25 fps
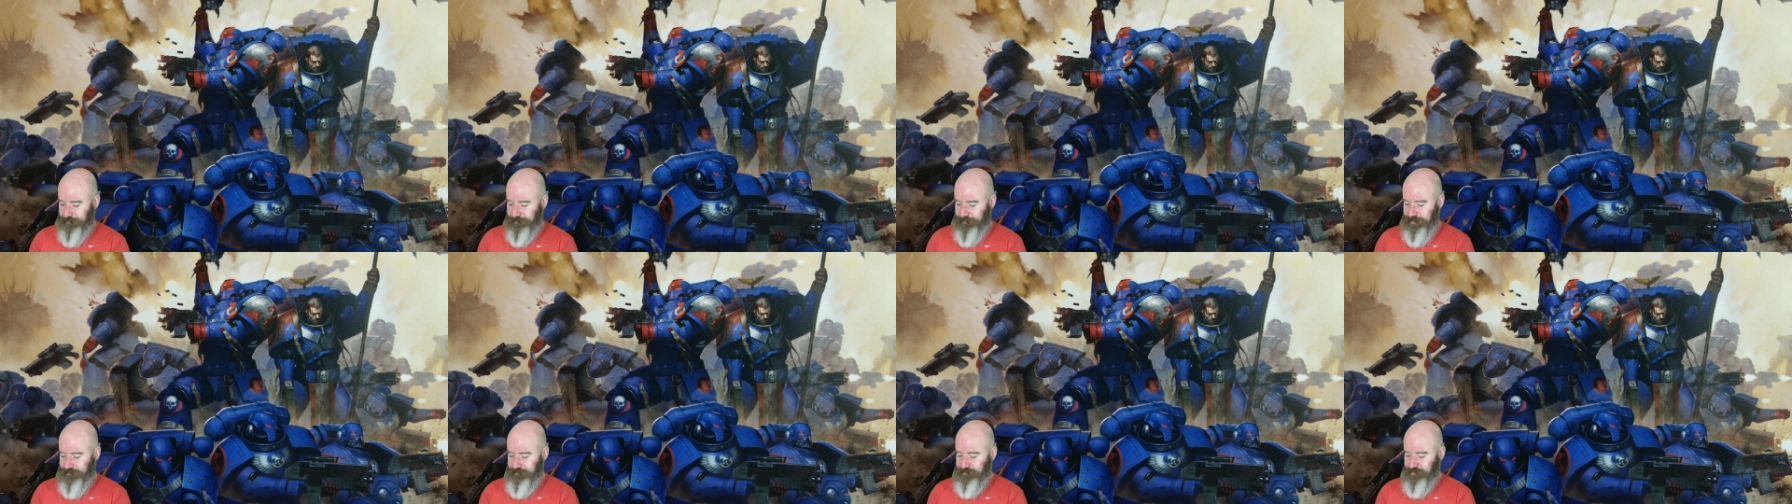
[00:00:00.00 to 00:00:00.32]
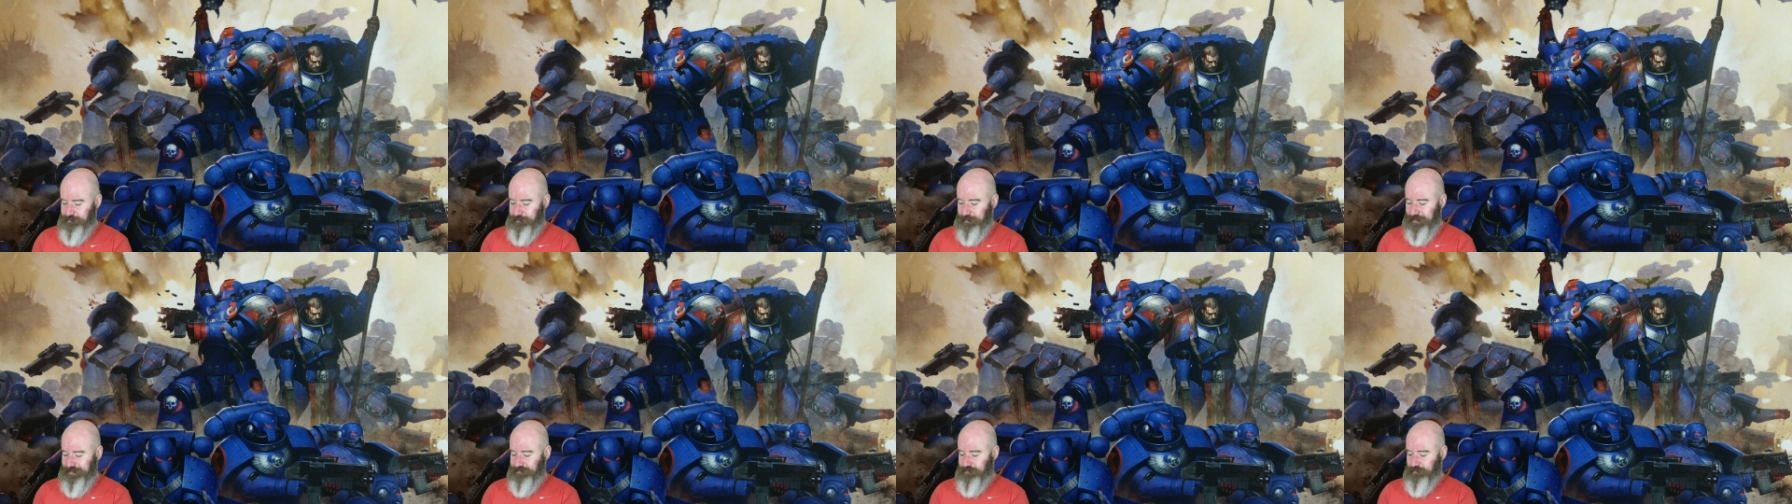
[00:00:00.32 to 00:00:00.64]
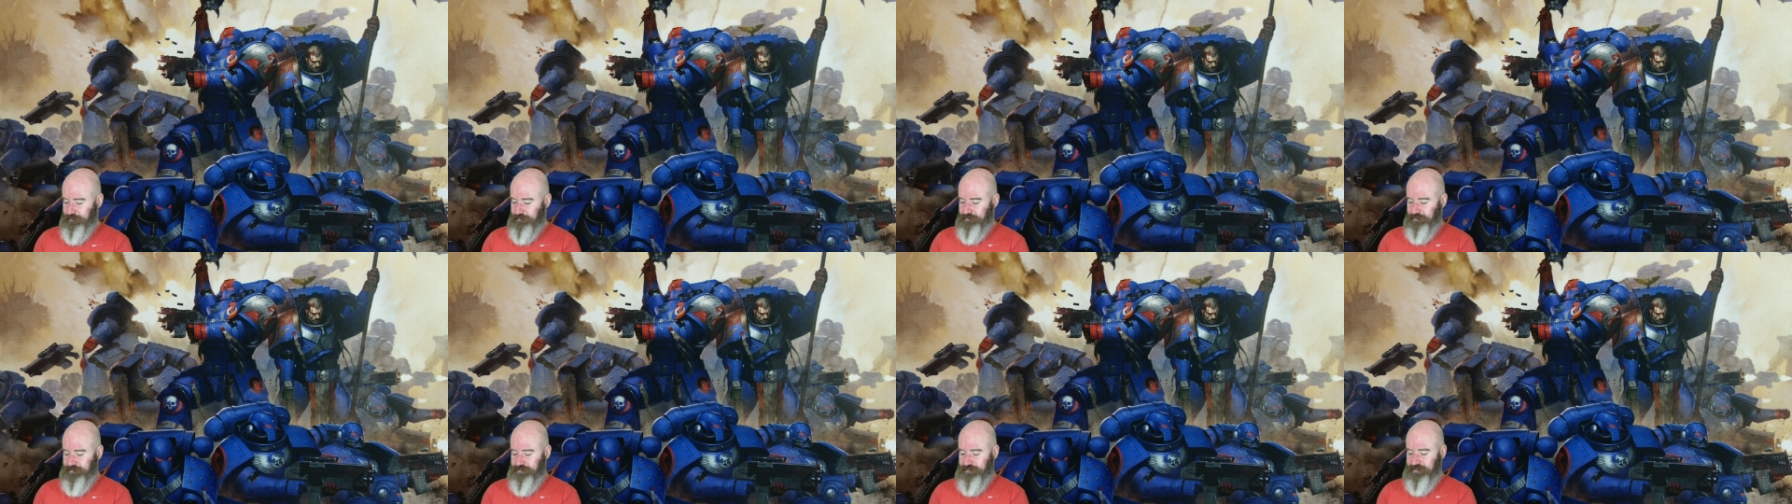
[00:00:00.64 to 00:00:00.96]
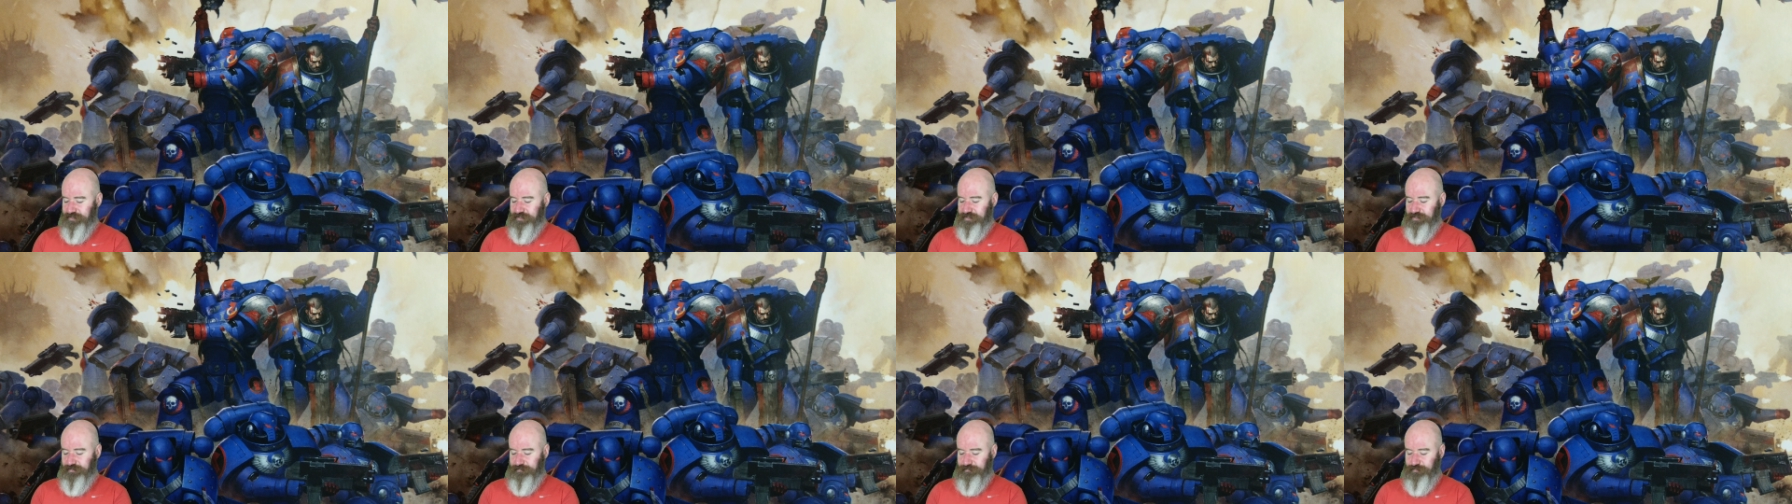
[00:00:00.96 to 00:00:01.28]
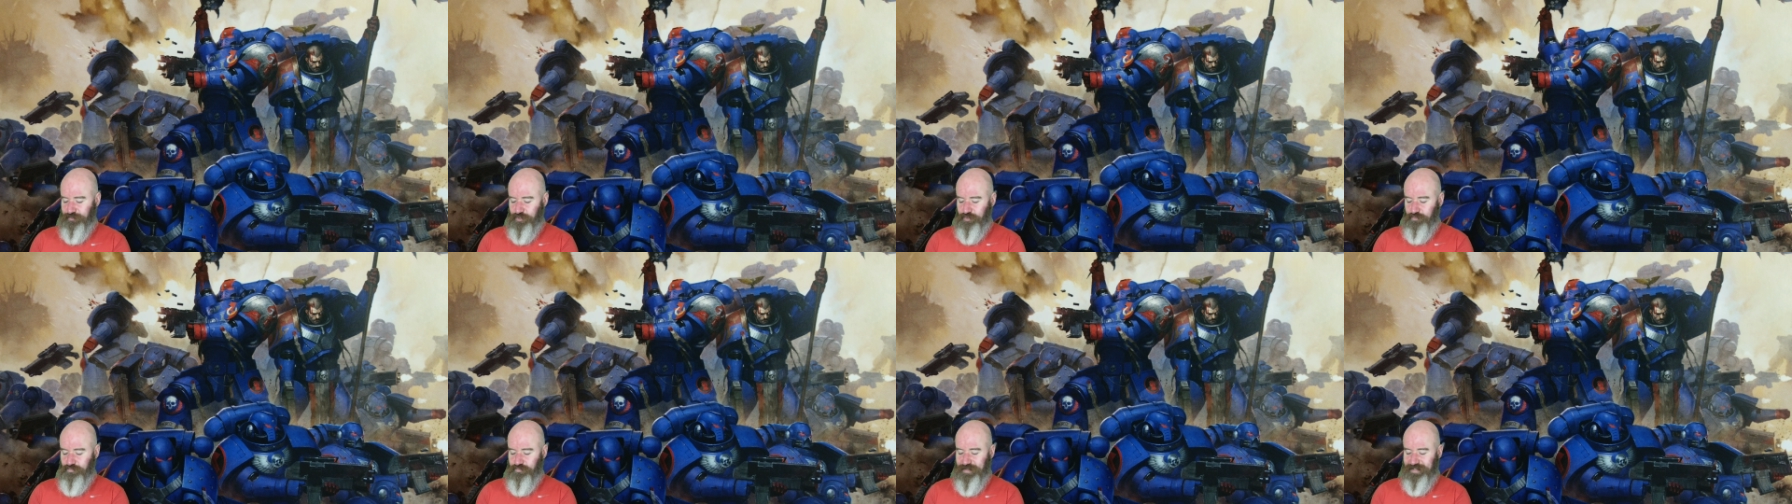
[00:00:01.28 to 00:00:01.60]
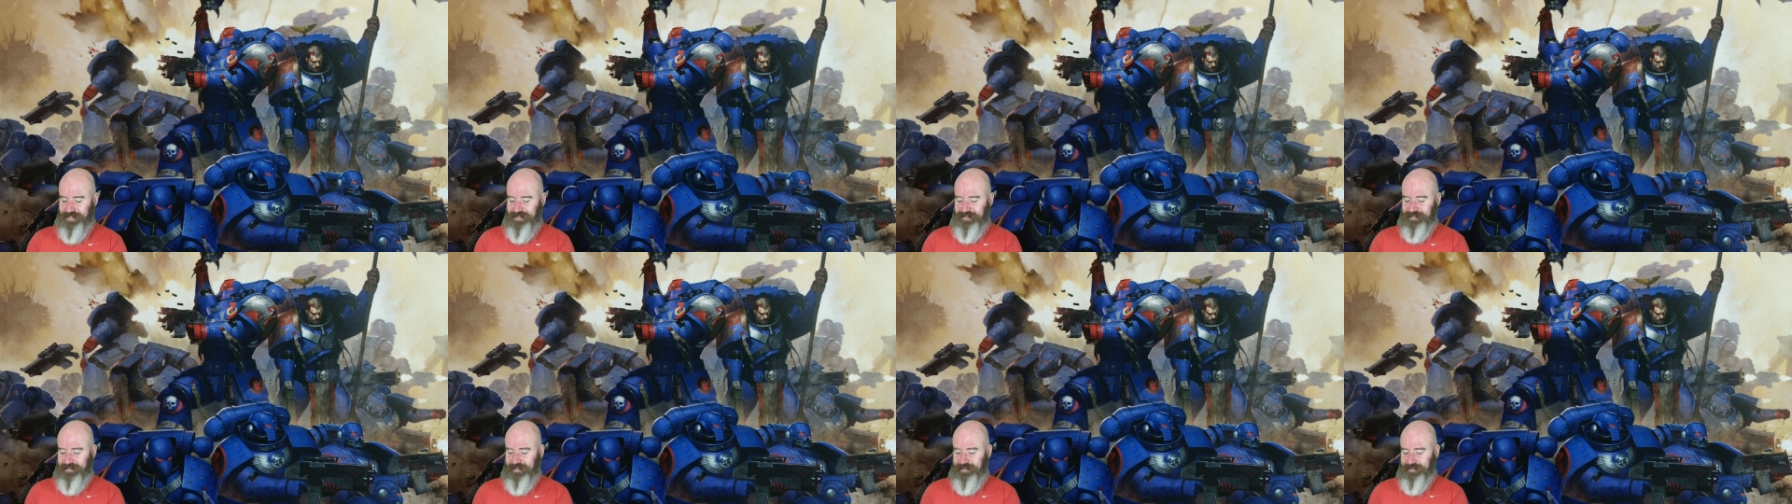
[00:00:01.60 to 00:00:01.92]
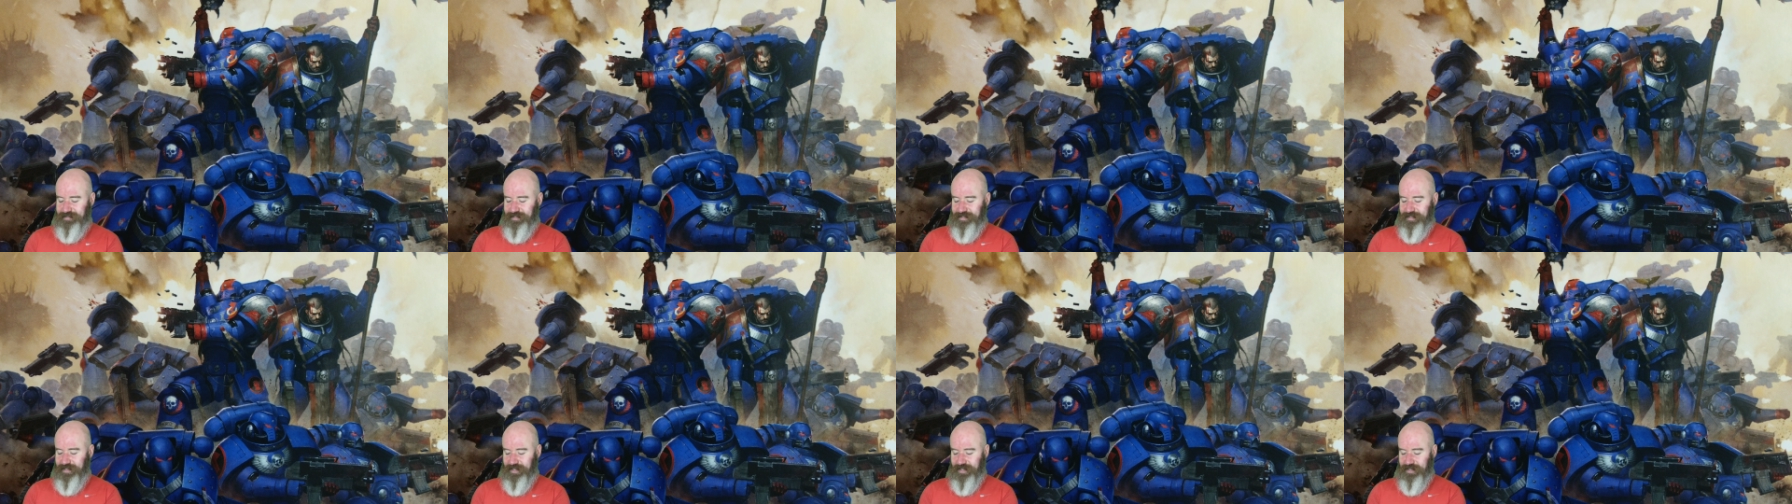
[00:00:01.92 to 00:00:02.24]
Famous battles, the Siege of New Rin City